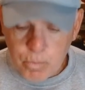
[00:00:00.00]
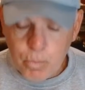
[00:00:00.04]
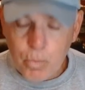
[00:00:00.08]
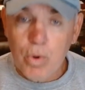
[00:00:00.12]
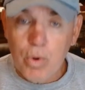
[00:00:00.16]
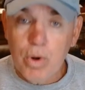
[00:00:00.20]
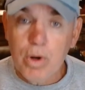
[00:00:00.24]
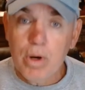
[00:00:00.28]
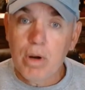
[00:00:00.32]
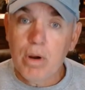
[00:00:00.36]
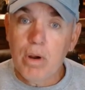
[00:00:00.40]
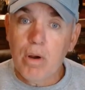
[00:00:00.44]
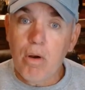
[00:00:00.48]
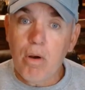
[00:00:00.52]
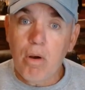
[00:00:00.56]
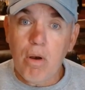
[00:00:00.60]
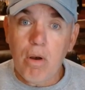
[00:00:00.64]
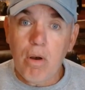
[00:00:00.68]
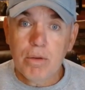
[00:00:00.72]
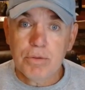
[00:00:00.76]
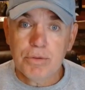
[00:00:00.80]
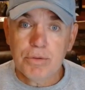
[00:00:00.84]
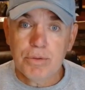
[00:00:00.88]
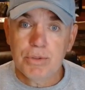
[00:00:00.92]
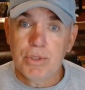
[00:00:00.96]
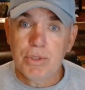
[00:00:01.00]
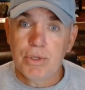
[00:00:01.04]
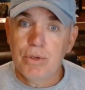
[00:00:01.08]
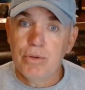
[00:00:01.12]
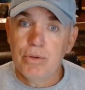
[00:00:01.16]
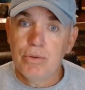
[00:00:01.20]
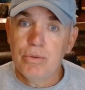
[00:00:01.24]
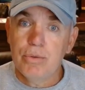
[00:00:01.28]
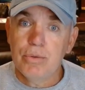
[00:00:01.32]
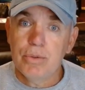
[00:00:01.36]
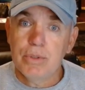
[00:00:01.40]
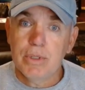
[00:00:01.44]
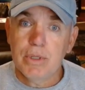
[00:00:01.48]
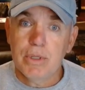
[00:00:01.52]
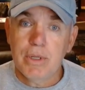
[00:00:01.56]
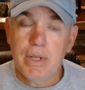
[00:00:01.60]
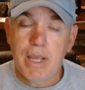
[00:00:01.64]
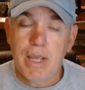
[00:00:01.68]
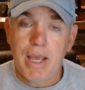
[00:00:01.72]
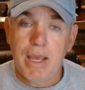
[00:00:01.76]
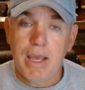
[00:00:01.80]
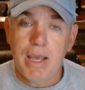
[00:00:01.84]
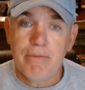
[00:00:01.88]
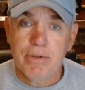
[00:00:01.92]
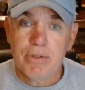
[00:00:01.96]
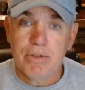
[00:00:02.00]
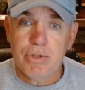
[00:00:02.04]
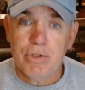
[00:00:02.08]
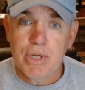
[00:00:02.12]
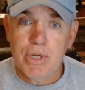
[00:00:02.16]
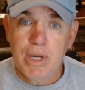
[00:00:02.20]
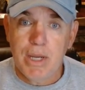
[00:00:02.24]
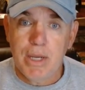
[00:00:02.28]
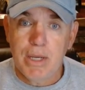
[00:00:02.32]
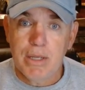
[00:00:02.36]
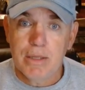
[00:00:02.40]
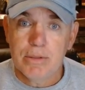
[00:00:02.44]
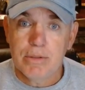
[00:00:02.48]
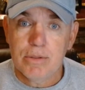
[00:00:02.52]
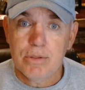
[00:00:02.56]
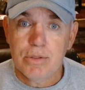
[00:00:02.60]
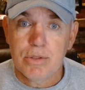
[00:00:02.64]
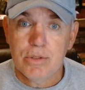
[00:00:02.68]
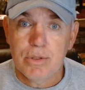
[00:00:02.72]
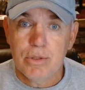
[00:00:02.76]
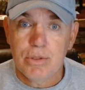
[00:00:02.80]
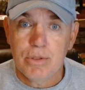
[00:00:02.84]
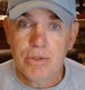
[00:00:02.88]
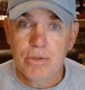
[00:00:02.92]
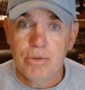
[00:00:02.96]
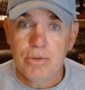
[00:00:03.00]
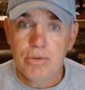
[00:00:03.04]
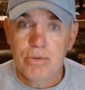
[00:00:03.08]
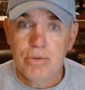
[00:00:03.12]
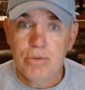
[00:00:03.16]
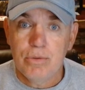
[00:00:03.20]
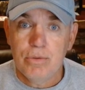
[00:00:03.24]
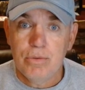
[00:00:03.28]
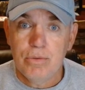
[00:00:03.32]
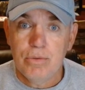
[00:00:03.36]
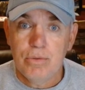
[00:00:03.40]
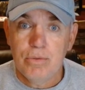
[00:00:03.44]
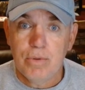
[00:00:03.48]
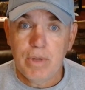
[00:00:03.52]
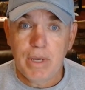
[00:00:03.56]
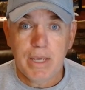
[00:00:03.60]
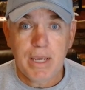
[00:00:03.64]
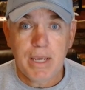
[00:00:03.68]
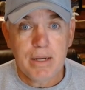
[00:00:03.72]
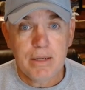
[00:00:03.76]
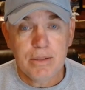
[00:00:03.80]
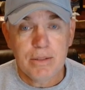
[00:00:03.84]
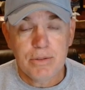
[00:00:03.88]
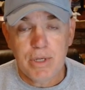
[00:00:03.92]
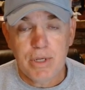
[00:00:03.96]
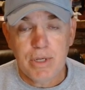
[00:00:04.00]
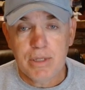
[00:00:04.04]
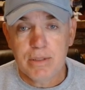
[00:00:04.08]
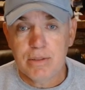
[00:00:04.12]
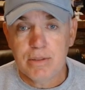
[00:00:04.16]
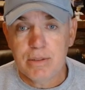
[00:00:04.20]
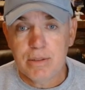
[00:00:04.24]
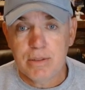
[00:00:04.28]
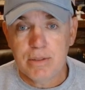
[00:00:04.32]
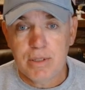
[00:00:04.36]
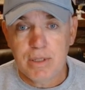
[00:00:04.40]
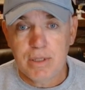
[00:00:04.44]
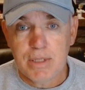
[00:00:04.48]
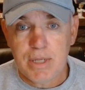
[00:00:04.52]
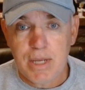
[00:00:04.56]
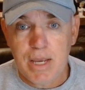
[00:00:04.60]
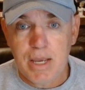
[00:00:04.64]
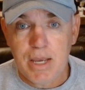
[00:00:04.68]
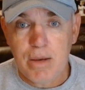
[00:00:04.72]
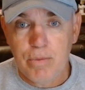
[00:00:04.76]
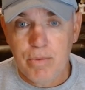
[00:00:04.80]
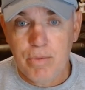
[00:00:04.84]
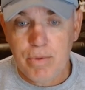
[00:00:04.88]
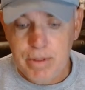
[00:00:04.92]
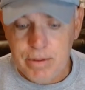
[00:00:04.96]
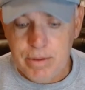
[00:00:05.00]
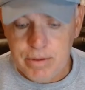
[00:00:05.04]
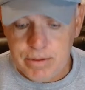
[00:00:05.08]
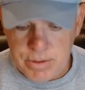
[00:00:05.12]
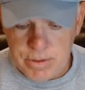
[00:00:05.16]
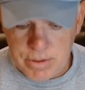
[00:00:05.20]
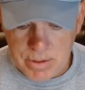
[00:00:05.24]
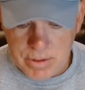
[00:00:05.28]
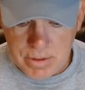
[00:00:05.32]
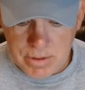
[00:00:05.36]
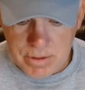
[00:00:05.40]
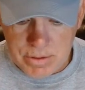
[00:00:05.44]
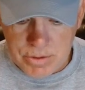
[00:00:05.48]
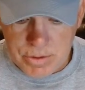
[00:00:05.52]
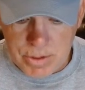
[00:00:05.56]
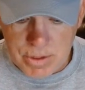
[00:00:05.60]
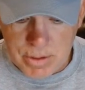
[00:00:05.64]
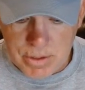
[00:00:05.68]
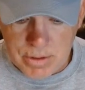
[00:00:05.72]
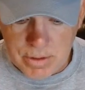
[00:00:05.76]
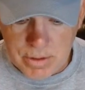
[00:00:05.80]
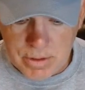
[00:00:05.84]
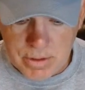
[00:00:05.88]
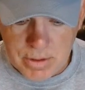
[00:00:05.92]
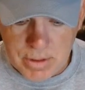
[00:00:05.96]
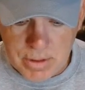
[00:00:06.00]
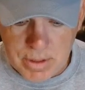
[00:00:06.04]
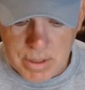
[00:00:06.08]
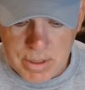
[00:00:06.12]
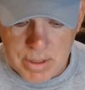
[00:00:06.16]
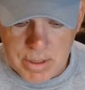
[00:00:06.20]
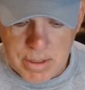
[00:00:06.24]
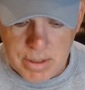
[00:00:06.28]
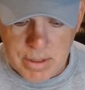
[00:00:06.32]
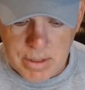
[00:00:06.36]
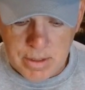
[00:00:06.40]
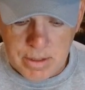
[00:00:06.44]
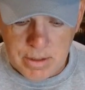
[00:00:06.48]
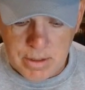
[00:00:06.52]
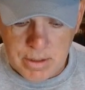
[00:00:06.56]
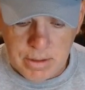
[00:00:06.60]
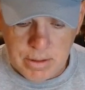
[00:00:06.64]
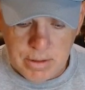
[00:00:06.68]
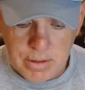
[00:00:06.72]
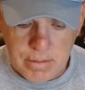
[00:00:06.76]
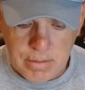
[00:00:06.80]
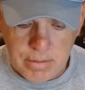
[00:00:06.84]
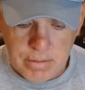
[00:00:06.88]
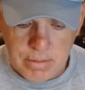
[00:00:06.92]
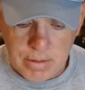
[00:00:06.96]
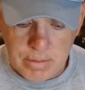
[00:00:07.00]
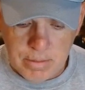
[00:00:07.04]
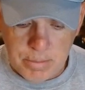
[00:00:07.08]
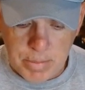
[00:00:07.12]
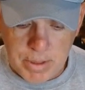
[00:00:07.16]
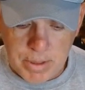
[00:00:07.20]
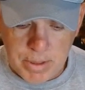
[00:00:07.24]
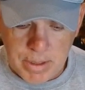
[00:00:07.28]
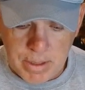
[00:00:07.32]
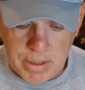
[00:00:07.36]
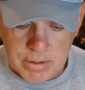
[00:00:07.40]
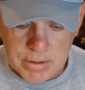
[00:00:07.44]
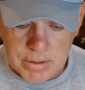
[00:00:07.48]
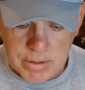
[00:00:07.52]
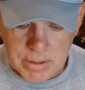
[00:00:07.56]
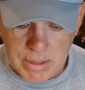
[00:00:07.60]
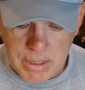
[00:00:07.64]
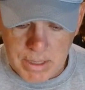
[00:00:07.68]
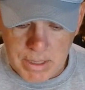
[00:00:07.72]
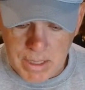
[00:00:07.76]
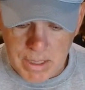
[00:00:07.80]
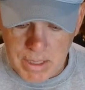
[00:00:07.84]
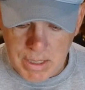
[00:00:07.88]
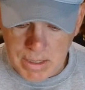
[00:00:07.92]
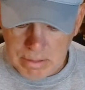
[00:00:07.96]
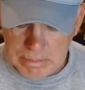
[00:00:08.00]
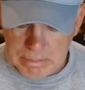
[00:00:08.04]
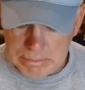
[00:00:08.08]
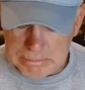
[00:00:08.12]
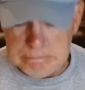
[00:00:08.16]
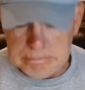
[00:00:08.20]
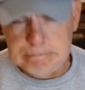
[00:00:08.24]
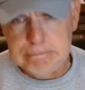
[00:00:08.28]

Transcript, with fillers: We're also going to have a chance to, I got a chance to sit down with J- Jill uh, Laposky.